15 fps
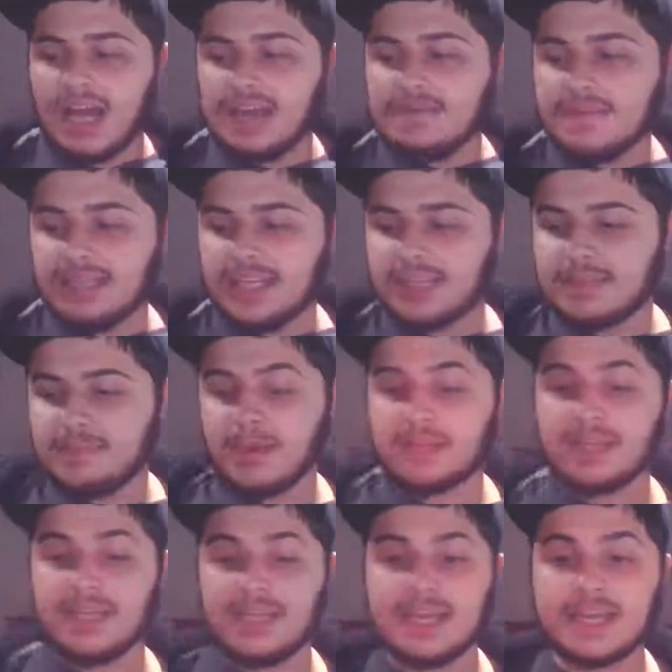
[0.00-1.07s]
I even like the part
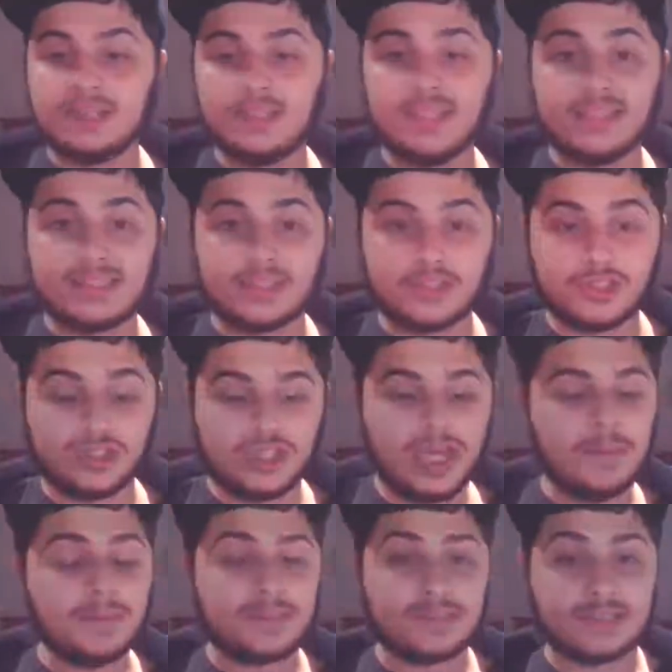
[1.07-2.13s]
that he actually gets a
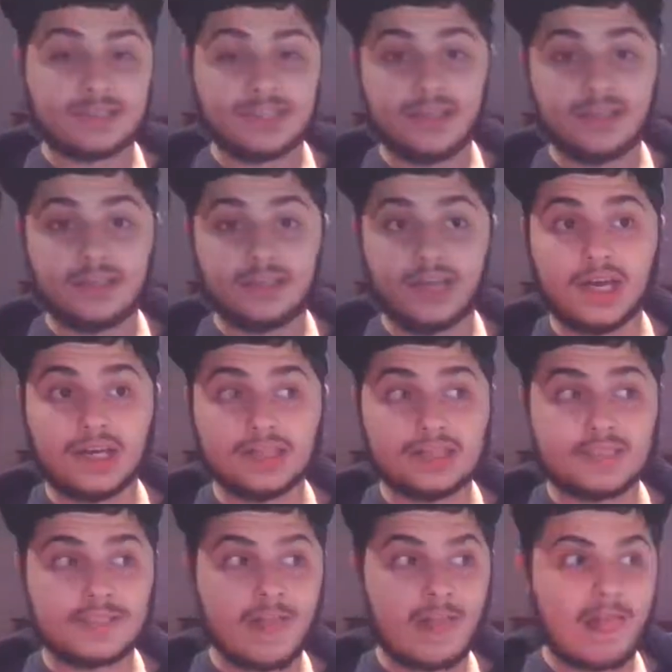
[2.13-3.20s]
job as a Santa
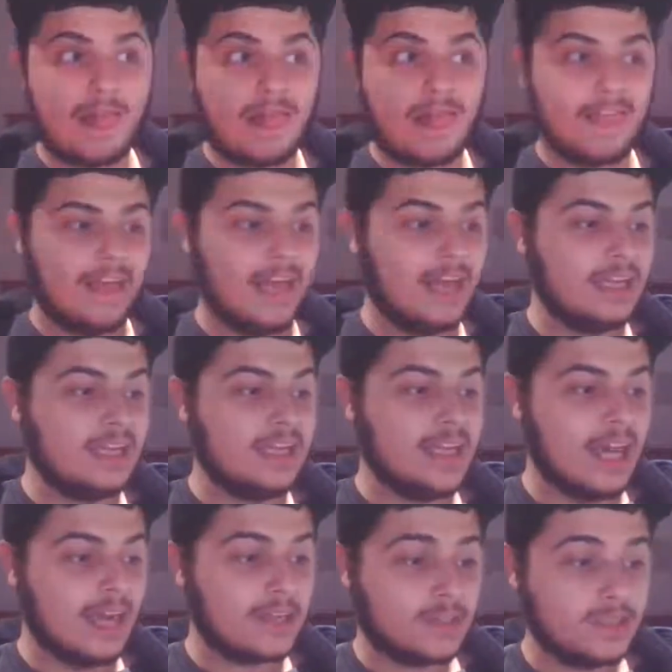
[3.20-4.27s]
Claus. And he
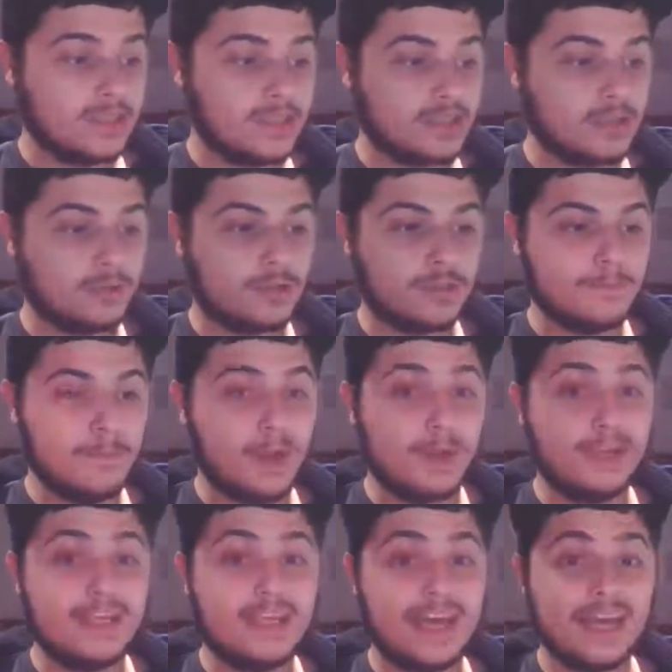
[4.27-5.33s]
actually is so
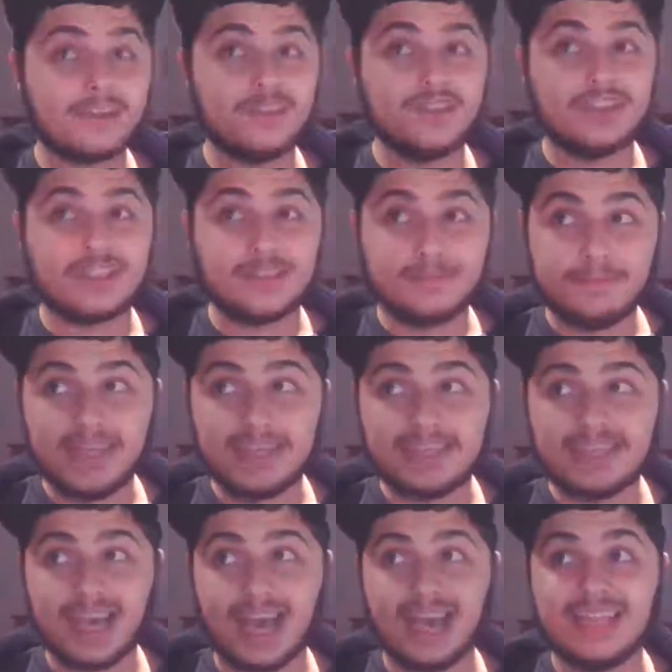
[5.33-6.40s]
smart. He actually
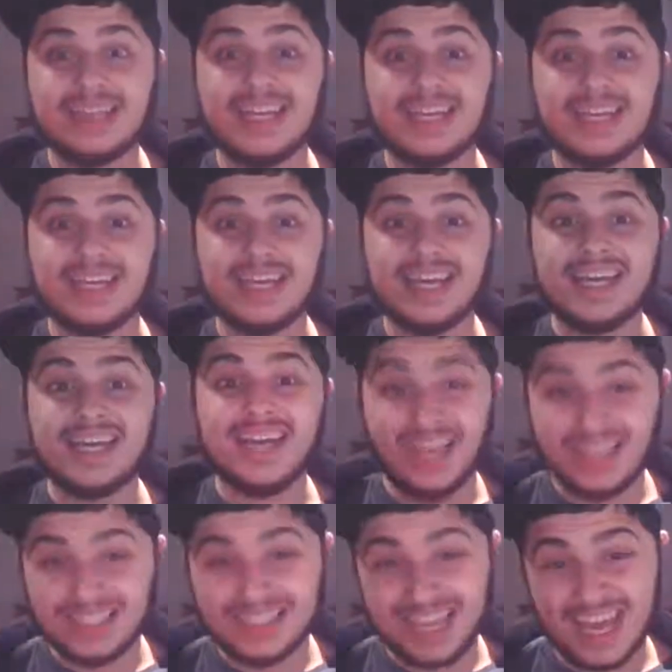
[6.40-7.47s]
speaks, I think,
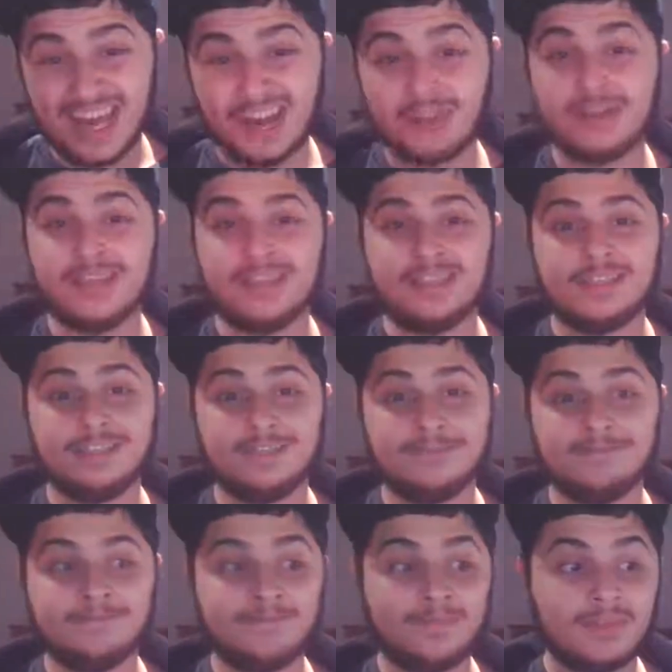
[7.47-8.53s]
Hungarian.
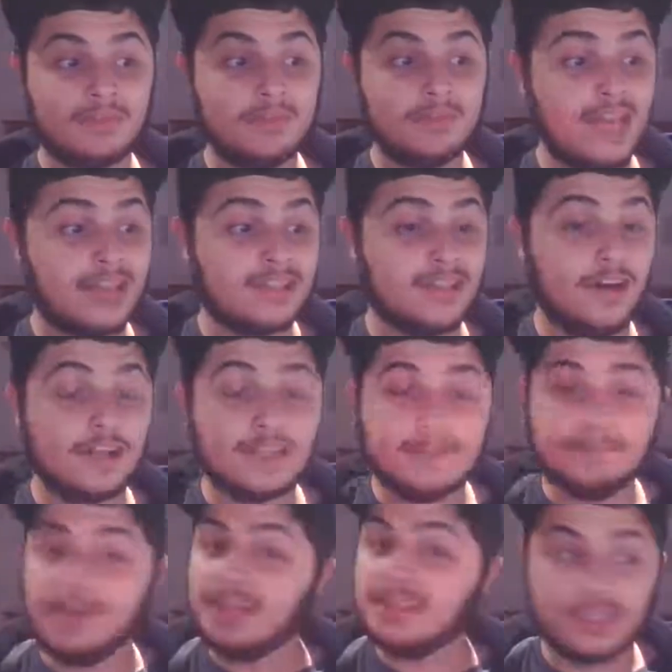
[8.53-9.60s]
Man, talk to
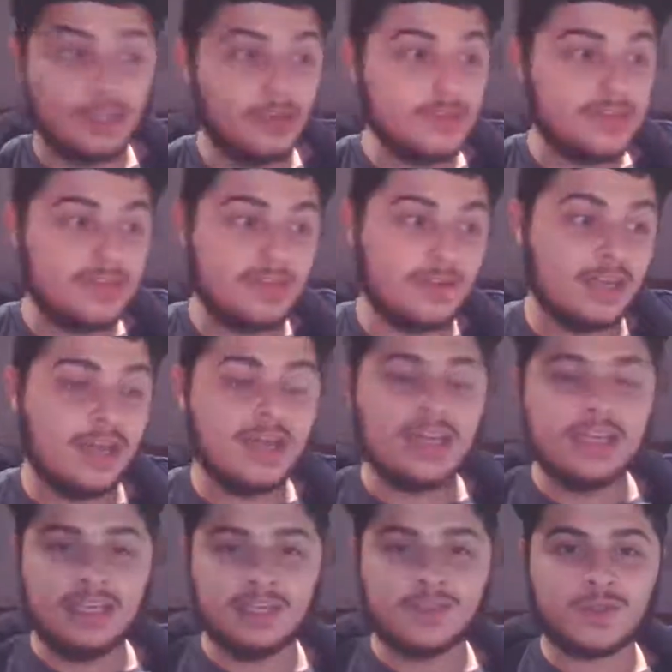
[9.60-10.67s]
Bela Lugosi
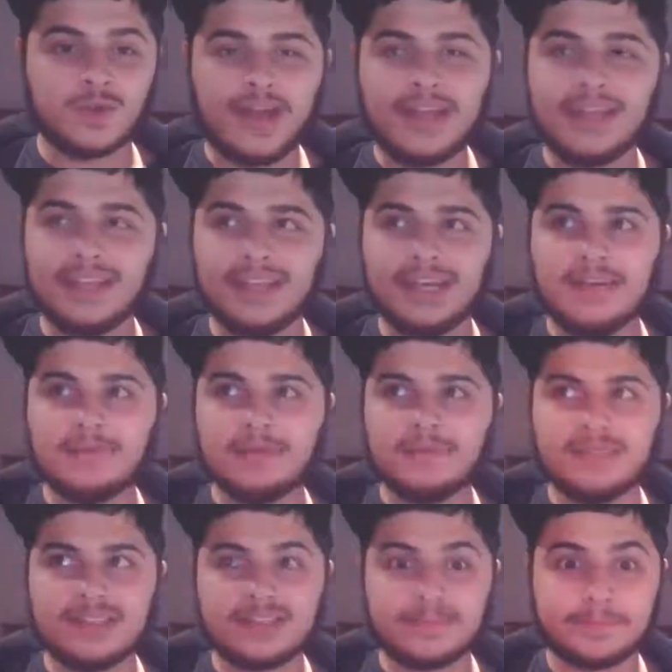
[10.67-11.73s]
in Dracula, I wouldn't
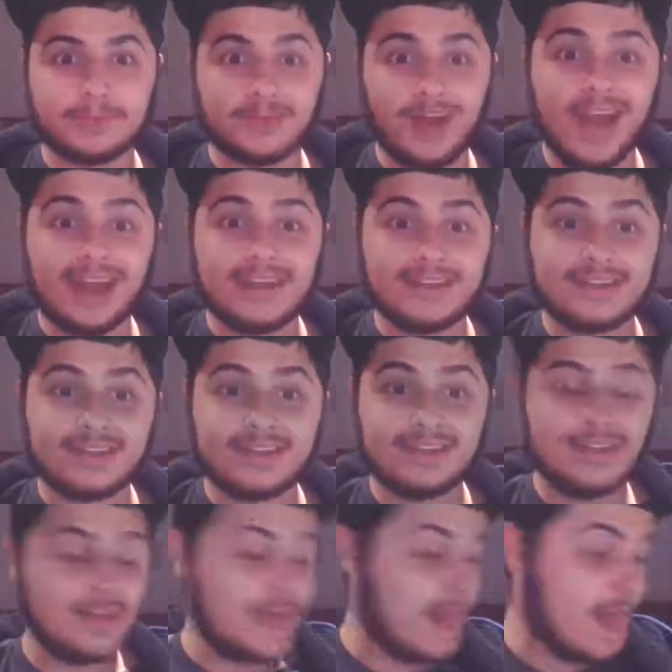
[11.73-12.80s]
have been surprised.